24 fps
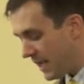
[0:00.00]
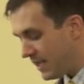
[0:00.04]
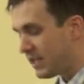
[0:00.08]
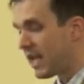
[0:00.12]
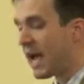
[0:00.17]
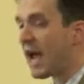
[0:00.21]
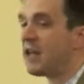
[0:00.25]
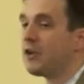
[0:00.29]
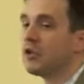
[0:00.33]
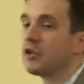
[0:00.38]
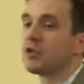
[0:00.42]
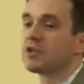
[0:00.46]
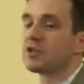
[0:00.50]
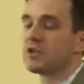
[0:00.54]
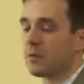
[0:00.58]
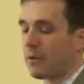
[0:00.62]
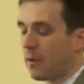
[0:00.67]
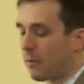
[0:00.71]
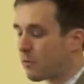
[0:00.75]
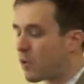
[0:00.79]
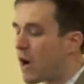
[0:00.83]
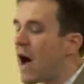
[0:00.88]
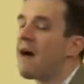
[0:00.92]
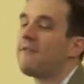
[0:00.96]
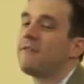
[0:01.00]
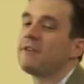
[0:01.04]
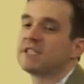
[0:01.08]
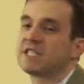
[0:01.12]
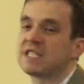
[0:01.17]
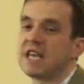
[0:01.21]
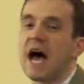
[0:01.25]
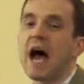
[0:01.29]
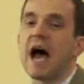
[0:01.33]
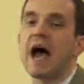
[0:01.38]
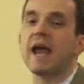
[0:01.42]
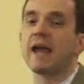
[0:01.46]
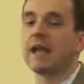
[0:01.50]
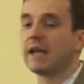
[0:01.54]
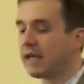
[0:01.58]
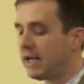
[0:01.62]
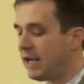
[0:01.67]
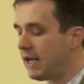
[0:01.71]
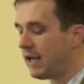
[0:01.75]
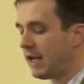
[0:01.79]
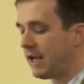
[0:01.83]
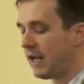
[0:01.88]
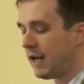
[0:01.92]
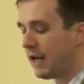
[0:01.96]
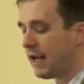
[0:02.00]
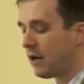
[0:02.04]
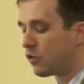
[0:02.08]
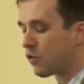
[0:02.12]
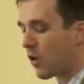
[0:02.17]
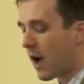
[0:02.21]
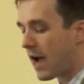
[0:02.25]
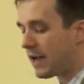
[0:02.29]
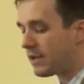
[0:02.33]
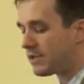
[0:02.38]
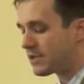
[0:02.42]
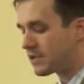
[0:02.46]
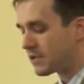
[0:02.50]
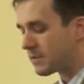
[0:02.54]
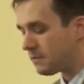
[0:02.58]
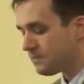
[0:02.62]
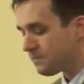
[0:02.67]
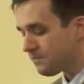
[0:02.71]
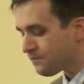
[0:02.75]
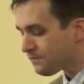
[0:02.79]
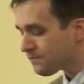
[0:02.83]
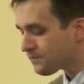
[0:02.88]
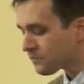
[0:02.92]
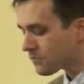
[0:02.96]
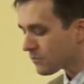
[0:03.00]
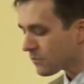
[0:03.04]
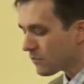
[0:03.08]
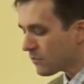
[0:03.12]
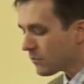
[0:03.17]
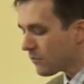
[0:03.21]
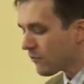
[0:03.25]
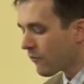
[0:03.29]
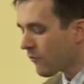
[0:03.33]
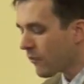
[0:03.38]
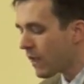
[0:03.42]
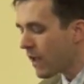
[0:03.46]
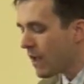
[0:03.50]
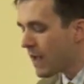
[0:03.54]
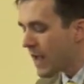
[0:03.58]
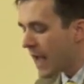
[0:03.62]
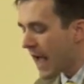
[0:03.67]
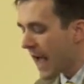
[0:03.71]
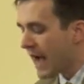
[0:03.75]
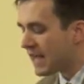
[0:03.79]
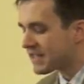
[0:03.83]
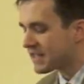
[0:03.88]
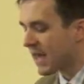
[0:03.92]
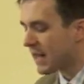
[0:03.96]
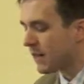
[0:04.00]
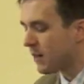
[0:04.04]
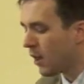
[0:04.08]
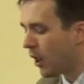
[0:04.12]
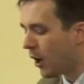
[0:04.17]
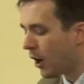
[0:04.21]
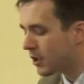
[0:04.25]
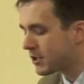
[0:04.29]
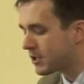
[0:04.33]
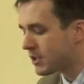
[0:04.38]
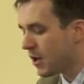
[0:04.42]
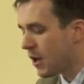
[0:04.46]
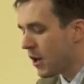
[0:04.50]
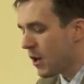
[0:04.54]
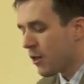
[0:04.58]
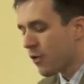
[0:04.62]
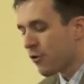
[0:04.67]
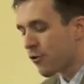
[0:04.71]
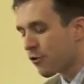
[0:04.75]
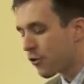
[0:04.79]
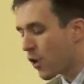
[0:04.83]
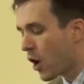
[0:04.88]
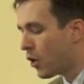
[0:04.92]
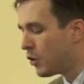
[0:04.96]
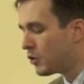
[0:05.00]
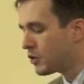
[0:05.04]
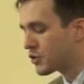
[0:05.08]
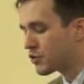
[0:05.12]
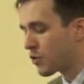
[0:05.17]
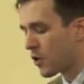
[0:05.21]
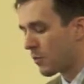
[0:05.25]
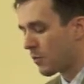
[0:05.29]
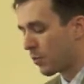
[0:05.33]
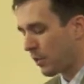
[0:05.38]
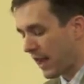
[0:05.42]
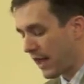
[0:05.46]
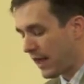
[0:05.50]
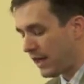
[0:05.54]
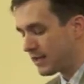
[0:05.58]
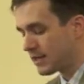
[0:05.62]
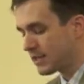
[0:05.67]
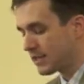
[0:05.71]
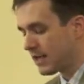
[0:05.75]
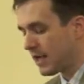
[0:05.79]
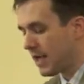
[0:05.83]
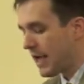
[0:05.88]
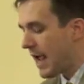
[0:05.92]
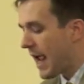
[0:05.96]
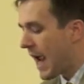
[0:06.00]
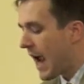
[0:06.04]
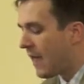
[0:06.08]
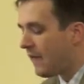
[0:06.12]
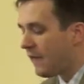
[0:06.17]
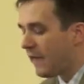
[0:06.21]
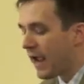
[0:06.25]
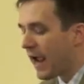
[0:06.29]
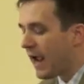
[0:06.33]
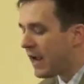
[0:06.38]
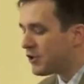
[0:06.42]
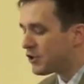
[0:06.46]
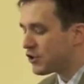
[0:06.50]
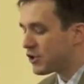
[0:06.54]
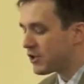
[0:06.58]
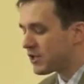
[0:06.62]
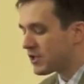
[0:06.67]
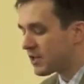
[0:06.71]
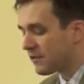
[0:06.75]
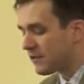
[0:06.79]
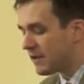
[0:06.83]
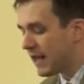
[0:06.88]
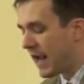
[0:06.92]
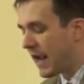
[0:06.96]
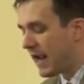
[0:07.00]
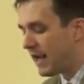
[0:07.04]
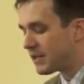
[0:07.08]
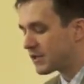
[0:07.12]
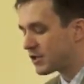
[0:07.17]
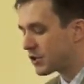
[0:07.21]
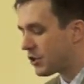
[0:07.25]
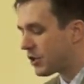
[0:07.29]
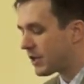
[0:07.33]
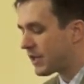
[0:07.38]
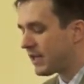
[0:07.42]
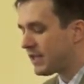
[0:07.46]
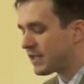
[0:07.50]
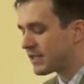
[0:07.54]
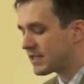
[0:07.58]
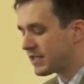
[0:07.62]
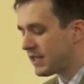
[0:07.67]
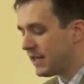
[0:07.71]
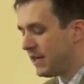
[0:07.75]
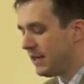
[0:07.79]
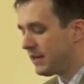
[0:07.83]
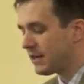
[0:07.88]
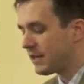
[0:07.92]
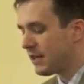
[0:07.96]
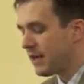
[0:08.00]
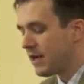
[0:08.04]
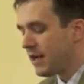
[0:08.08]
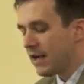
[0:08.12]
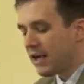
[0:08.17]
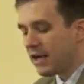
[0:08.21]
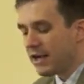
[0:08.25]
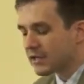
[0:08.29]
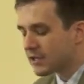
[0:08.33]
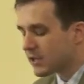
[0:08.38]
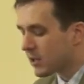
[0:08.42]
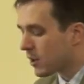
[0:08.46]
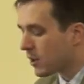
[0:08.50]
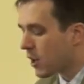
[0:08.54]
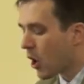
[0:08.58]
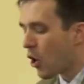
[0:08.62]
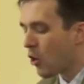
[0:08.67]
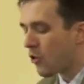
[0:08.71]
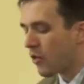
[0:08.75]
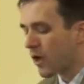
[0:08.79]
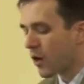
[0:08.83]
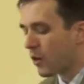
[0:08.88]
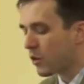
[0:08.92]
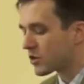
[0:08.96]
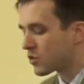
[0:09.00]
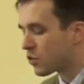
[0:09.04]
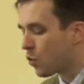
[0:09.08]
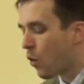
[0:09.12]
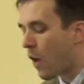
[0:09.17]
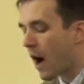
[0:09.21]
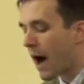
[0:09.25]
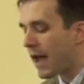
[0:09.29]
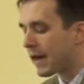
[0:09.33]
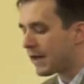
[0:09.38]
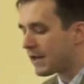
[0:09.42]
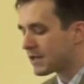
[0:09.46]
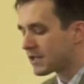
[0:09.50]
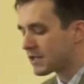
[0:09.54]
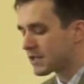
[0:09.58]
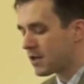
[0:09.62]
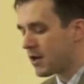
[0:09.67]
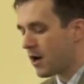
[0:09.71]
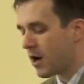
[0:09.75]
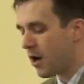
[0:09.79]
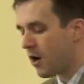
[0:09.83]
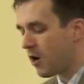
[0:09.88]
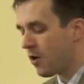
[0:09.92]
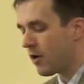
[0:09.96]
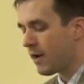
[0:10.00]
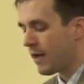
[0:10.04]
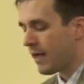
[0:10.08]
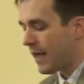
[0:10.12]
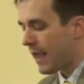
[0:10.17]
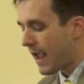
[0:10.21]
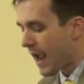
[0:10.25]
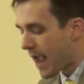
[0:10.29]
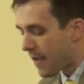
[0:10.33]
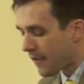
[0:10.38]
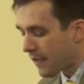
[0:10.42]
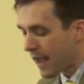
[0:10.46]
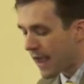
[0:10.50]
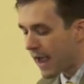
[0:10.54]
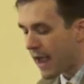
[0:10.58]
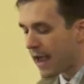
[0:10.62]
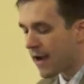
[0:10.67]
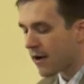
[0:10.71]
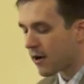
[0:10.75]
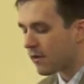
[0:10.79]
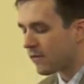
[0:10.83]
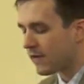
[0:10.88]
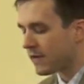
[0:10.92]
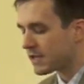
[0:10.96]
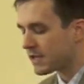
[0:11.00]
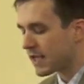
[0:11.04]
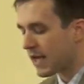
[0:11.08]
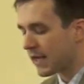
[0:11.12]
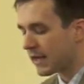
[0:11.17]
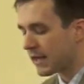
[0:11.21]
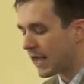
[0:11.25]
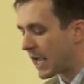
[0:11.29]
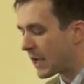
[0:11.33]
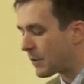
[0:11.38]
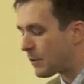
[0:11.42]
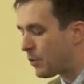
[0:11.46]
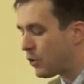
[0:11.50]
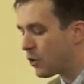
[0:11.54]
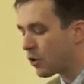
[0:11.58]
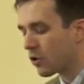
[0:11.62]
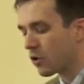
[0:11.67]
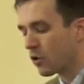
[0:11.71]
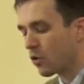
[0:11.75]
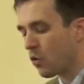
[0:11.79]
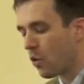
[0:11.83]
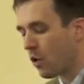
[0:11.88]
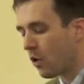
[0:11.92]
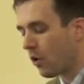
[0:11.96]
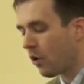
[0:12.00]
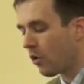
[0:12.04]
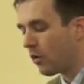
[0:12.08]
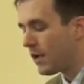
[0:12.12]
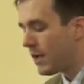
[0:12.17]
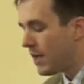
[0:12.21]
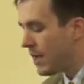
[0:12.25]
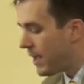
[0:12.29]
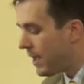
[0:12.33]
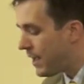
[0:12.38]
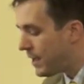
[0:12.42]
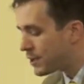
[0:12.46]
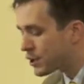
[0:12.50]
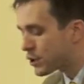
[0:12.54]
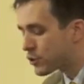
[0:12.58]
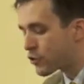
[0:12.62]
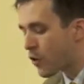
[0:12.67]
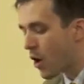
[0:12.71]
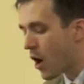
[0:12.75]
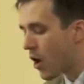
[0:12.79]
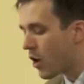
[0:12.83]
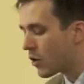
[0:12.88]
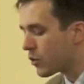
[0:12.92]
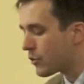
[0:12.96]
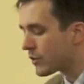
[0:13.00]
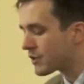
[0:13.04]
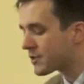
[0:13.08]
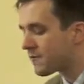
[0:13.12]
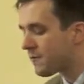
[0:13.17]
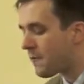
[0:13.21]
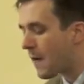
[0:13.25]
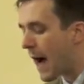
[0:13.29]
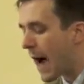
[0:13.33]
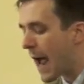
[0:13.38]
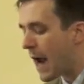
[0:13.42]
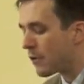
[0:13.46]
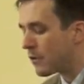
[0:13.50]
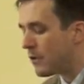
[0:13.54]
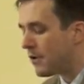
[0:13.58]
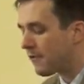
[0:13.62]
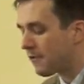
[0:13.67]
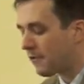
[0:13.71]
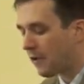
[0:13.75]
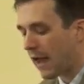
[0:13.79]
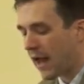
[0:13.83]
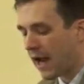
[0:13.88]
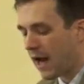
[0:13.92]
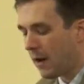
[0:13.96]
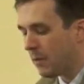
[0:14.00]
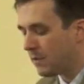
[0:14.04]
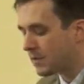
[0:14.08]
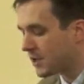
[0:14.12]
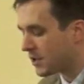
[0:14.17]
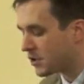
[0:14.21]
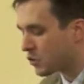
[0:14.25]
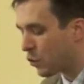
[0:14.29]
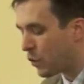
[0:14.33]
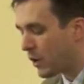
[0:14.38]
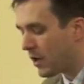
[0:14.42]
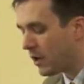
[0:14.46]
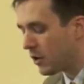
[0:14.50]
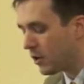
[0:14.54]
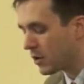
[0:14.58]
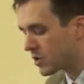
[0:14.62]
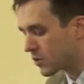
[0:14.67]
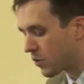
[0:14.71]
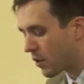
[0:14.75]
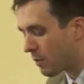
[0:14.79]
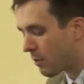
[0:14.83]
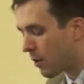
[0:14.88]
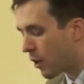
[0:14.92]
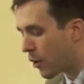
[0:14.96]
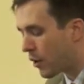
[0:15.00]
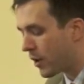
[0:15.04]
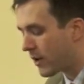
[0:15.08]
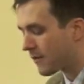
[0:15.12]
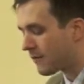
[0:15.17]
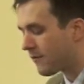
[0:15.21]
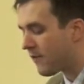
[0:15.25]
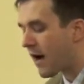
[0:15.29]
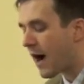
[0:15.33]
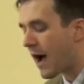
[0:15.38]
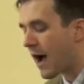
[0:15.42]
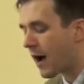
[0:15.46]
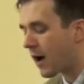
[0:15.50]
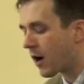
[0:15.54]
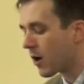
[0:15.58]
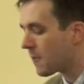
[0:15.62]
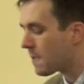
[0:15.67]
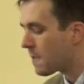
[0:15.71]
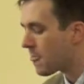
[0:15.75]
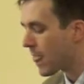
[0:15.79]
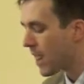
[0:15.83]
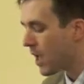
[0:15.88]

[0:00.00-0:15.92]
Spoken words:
Daniel's prophesying, and he writes, "As I looked, thrones were placed, and the Ancient of Days took his seat. His clothing was white as snow, and the hair of his head like pure wool. His throne was fiery flames, its wheels were burning fire.